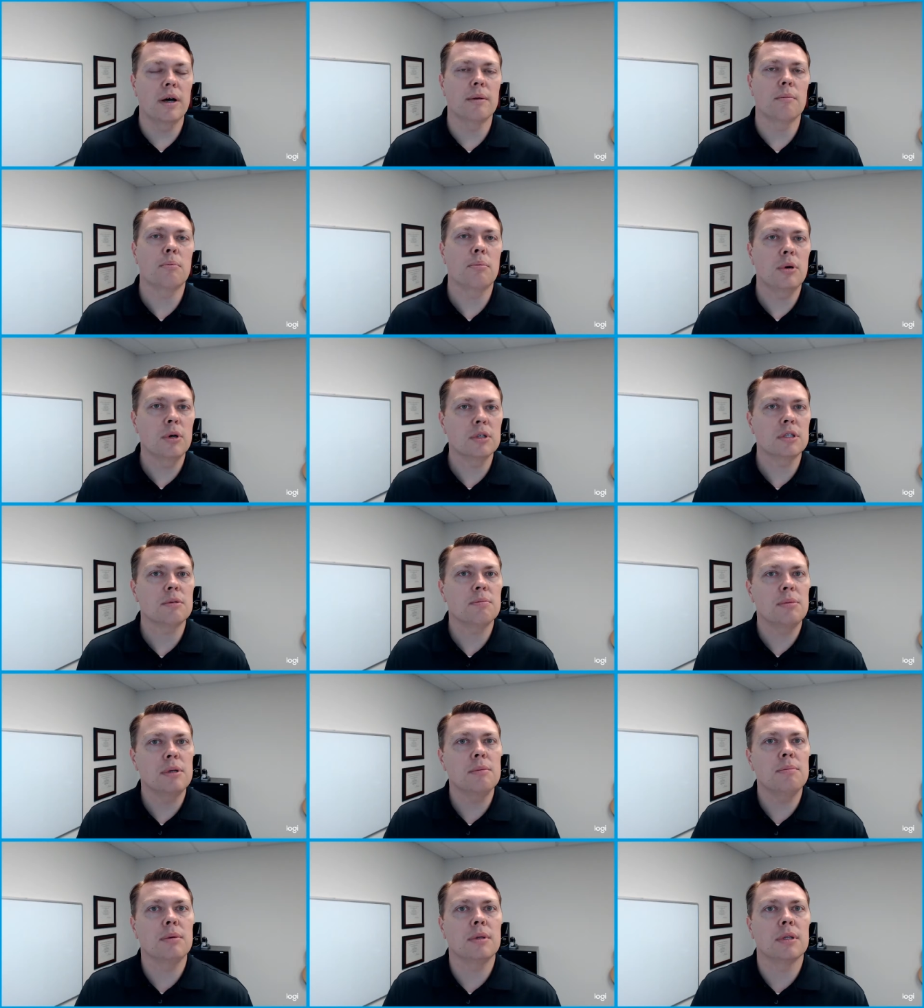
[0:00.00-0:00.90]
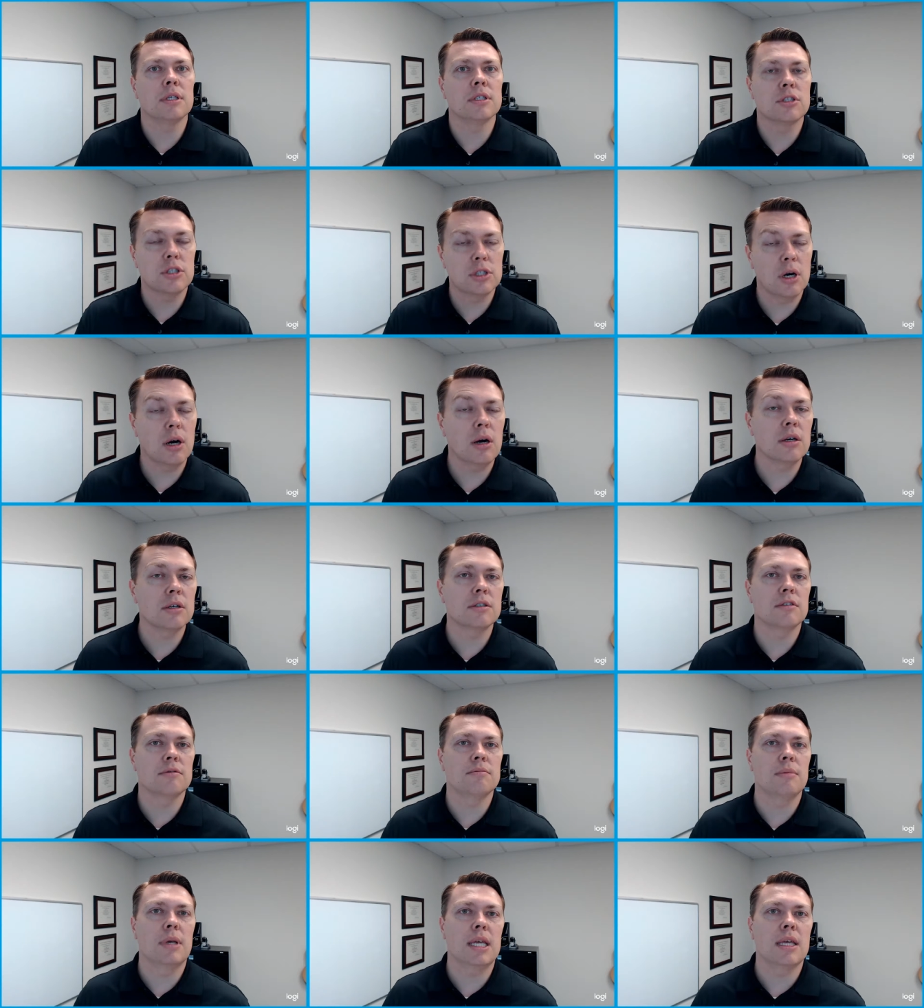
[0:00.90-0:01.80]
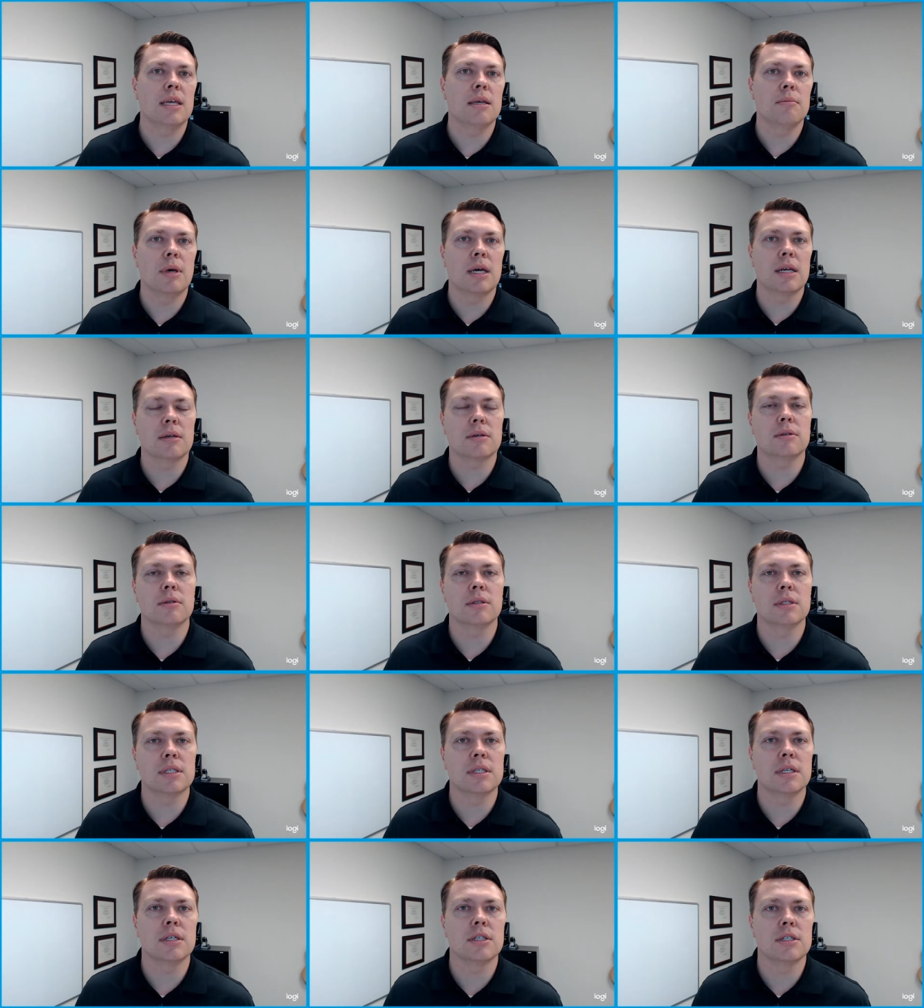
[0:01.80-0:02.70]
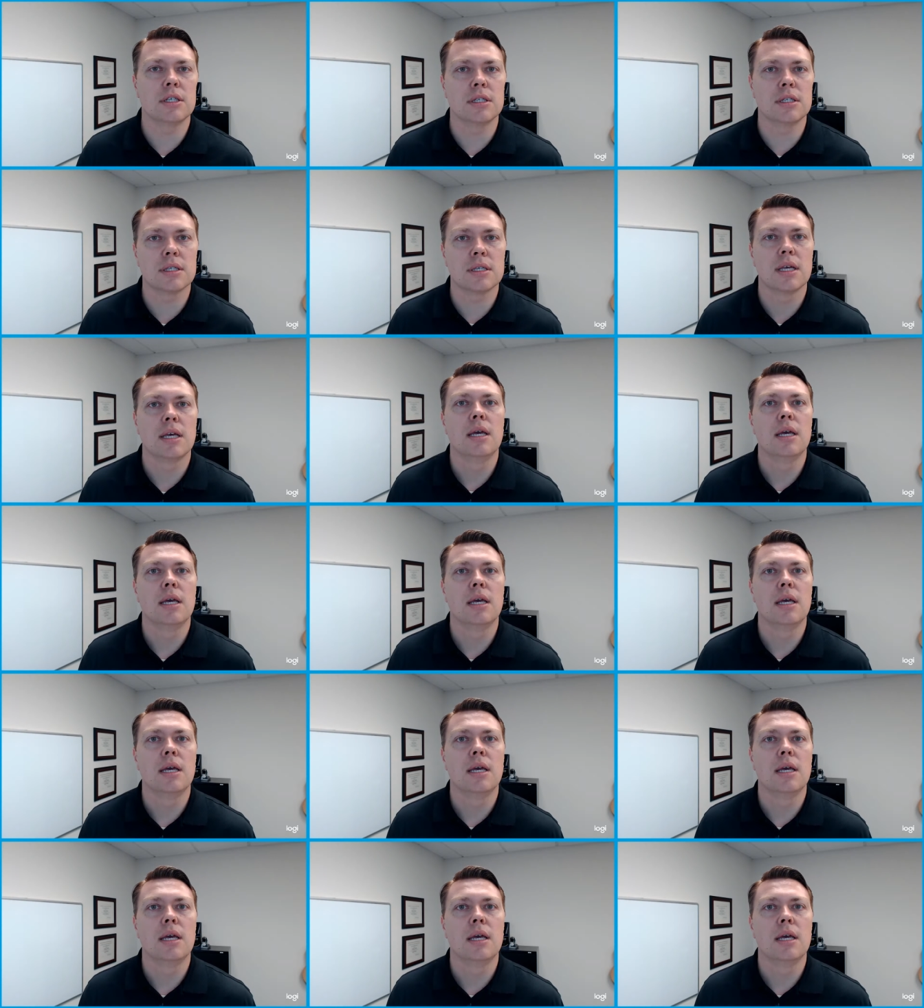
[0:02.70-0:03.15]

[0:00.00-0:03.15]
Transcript: puts people in charge of making medical decisions,